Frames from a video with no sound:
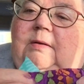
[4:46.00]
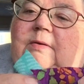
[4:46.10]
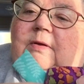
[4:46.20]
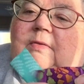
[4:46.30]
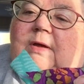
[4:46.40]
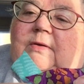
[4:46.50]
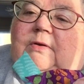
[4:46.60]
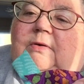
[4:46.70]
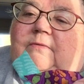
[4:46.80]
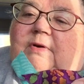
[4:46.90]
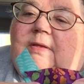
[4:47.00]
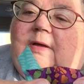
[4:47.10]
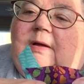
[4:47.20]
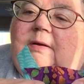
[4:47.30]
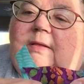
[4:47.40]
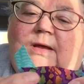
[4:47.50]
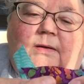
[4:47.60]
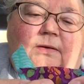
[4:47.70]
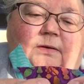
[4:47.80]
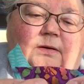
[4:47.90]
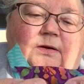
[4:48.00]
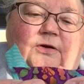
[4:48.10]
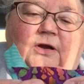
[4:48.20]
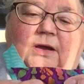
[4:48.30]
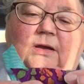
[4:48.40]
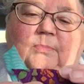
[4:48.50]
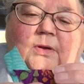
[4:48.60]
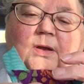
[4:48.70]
so that's covering that shape,